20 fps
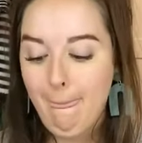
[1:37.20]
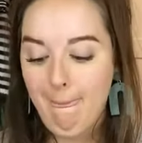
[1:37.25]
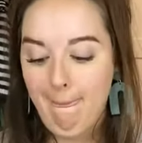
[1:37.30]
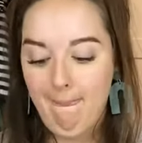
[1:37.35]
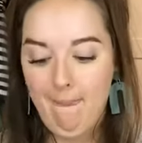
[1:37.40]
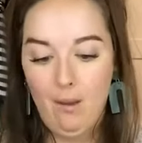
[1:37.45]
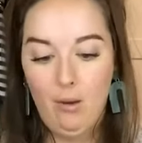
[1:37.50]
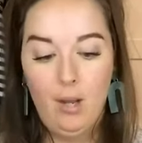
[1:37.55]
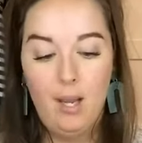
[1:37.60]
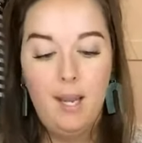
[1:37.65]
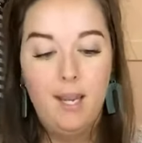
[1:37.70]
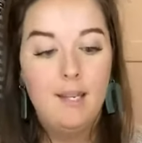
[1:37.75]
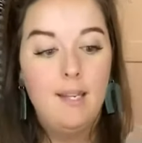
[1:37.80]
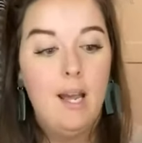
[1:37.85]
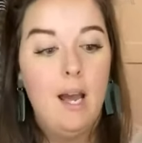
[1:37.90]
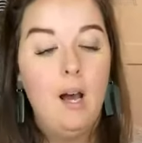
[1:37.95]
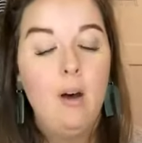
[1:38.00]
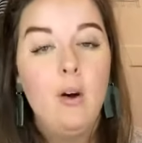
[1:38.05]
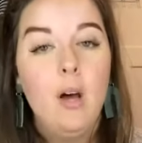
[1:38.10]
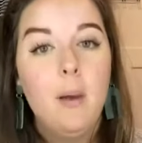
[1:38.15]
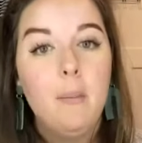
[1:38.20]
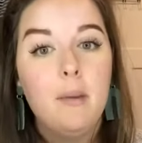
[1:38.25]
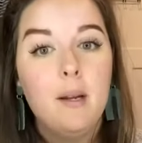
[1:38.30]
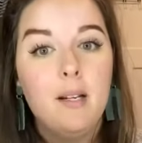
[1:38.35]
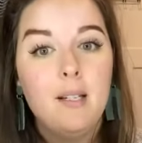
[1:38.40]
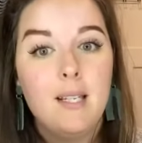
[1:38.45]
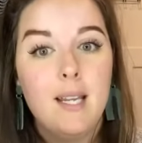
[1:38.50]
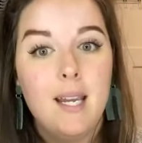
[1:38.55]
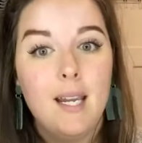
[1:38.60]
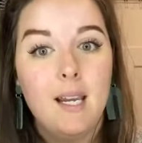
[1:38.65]
Okay, now I'm going to
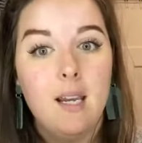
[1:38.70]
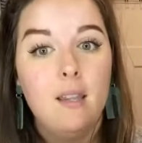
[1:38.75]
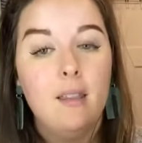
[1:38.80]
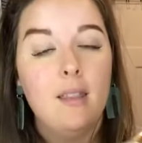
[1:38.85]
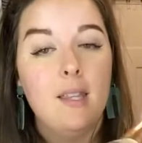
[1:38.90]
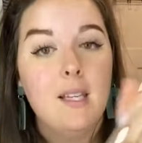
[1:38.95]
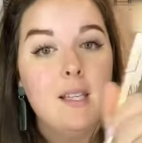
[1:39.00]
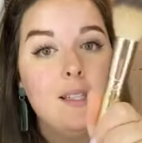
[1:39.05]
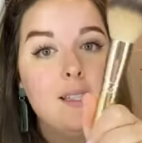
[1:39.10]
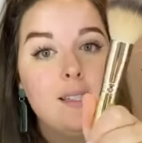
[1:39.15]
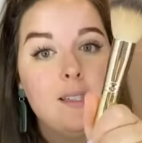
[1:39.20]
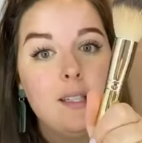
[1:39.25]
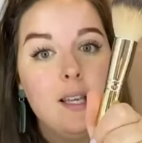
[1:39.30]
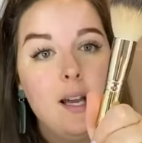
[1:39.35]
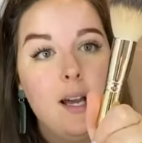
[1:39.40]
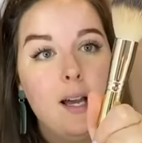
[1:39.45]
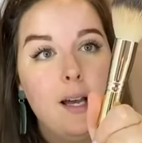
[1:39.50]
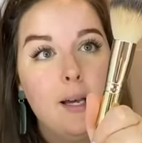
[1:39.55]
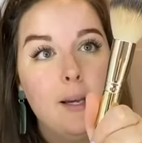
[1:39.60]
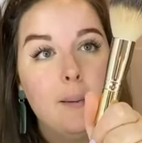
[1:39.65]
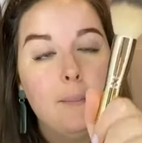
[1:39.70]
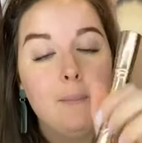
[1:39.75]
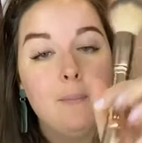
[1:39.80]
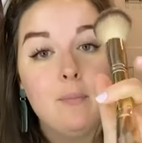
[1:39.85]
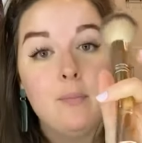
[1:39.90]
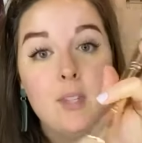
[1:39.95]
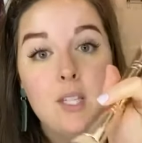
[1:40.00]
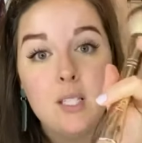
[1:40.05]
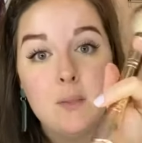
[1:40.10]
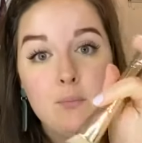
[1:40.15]
take this,
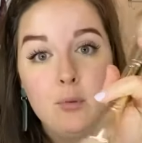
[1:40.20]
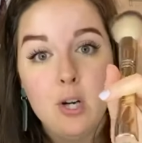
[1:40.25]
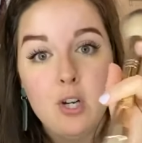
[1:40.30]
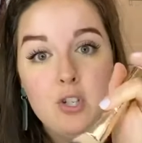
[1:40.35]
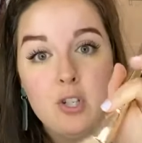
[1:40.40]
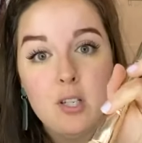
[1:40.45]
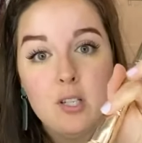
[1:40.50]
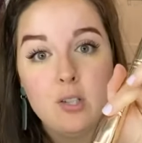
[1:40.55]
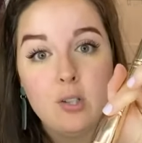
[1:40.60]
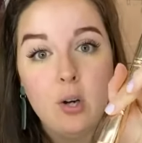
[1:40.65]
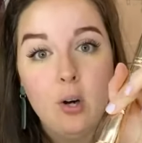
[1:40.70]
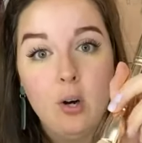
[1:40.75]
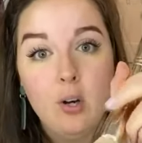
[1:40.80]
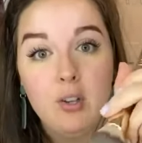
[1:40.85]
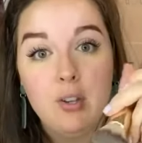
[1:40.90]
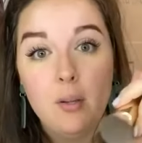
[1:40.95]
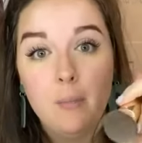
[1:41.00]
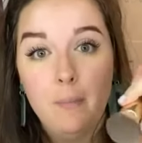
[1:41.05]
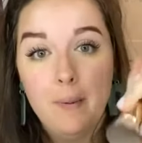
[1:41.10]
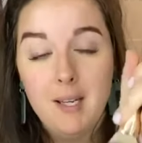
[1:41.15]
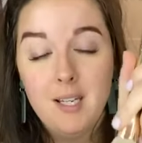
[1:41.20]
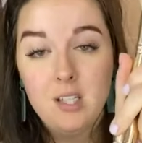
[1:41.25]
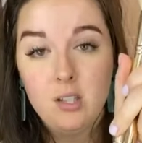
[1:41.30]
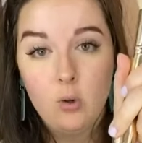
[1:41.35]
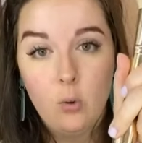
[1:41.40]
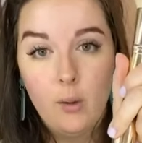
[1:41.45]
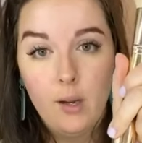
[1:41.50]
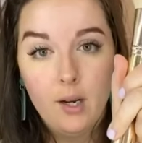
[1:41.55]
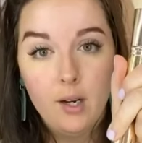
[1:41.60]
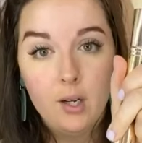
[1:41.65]
this brush is called the B
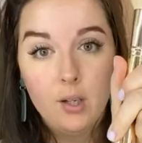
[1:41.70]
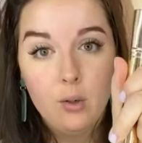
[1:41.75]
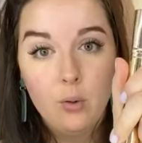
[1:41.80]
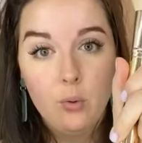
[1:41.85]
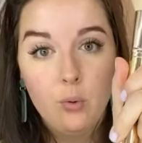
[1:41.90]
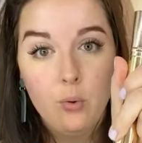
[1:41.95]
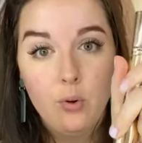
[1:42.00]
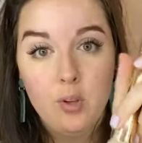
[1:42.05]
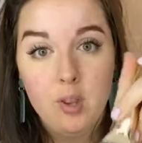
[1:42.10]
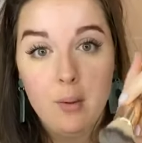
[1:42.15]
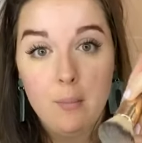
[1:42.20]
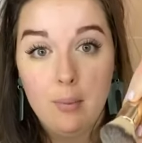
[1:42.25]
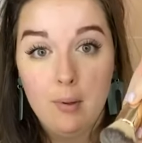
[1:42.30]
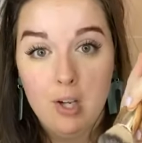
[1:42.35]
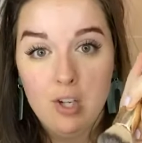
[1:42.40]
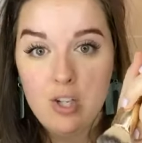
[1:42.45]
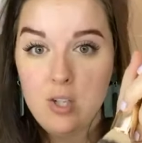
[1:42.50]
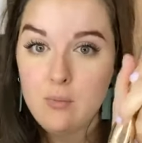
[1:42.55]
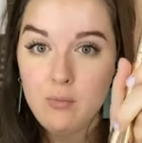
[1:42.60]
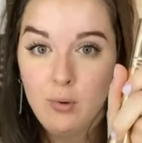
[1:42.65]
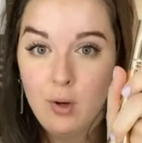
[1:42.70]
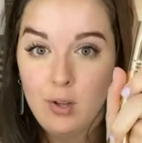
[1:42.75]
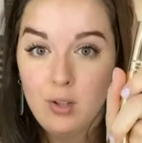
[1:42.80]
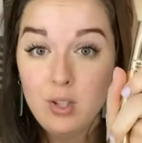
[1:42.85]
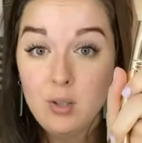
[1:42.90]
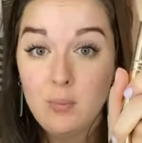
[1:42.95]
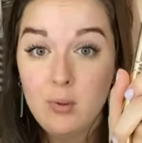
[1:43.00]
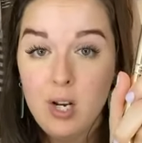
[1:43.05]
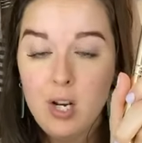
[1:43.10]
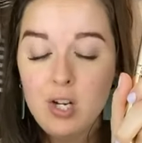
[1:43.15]
squared, or the blush and bronzer
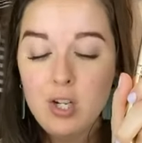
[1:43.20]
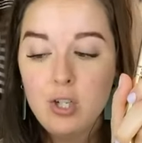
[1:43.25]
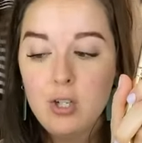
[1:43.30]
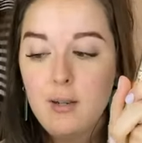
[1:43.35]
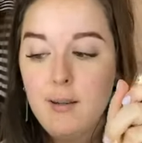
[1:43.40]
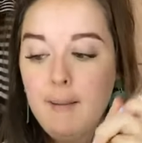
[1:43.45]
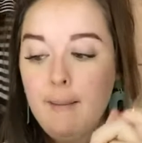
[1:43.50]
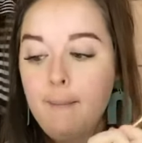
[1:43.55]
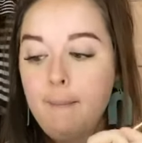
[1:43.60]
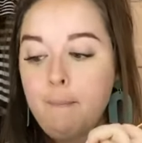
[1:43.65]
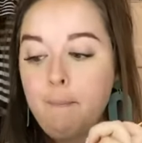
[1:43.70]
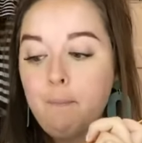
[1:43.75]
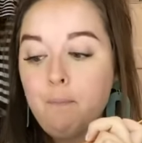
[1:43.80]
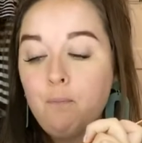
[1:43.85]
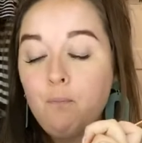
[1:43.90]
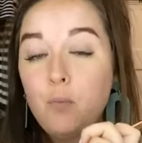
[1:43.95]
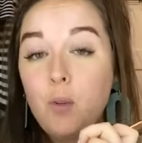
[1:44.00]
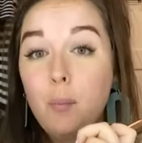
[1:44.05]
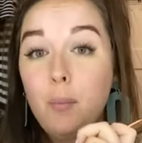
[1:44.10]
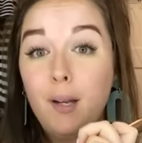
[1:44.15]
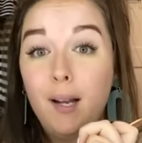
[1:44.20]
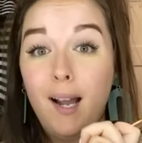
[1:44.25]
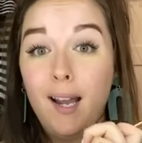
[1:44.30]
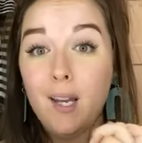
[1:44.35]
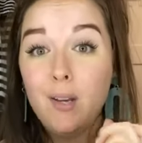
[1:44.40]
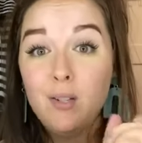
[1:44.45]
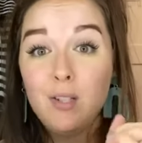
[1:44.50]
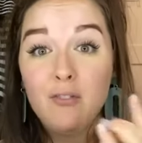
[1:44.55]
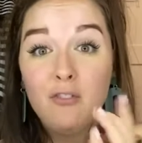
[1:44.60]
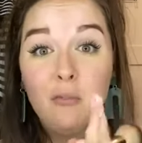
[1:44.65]
brush, but I use
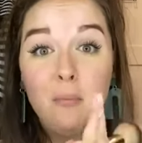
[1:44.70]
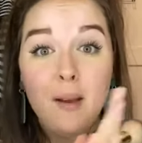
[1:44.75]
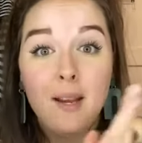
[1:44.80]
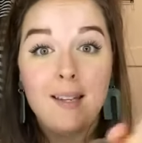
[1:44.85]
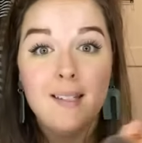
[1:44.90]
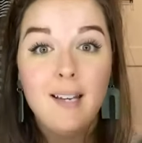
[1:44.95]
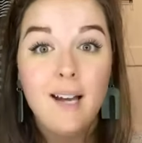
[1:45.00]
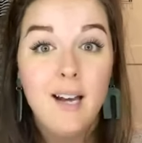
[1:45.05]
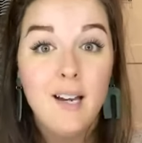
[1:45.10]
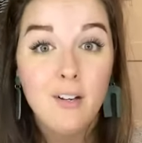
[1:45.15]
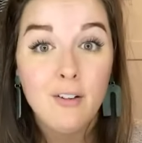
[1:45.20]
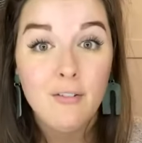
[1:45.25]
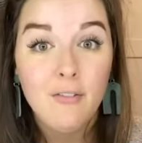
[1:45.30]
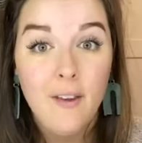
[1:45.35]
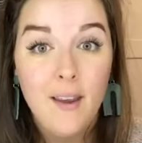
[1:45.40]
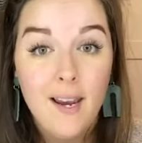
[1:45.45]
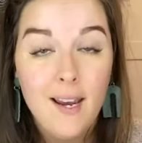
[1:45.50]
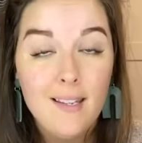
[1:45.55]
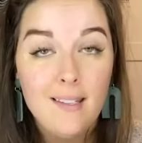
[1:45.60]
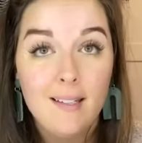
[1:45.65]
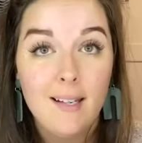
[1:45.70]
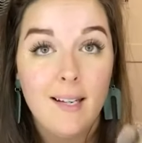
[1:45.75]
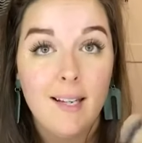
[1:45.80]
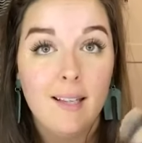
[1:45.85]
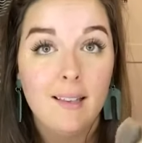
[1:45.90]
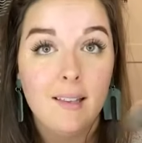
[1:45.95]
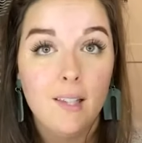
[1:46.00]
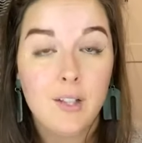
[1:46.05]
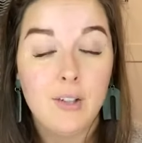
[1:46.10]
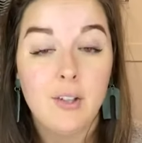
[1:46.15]
it for my entire face and I can
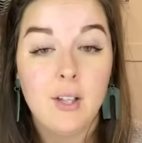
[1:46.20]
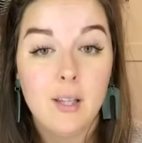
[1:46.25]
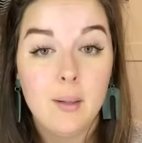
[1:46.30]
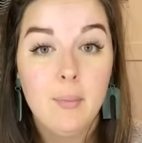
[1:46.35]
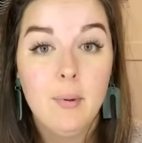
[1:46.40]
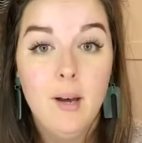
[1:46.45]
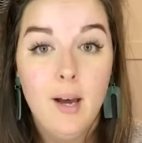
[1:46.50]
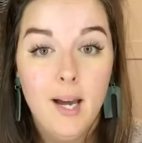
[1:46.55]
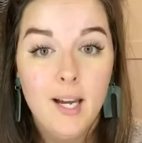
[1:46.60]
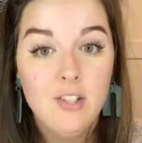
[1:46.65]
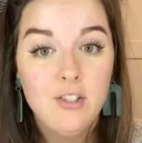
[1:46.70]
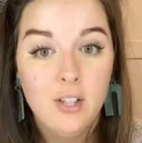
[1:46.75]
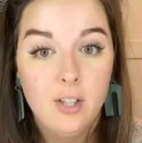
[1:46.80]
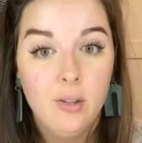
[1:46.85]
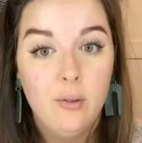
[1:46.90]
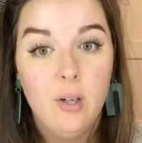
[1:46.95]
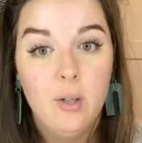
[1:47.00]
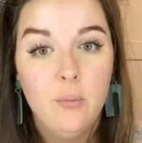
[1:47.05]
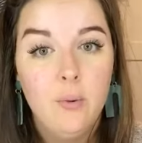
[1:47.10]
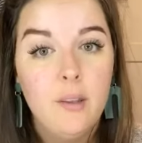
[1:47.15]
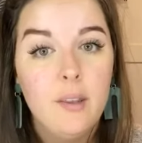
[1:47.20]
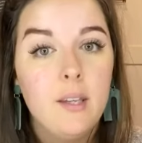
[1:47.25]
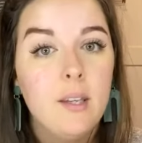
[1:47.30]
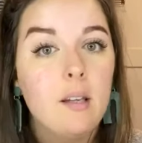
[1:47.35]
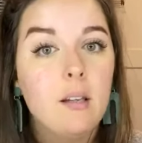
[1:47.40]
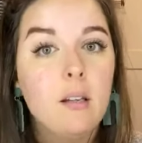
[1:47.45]
literally put eyeshadow on with it.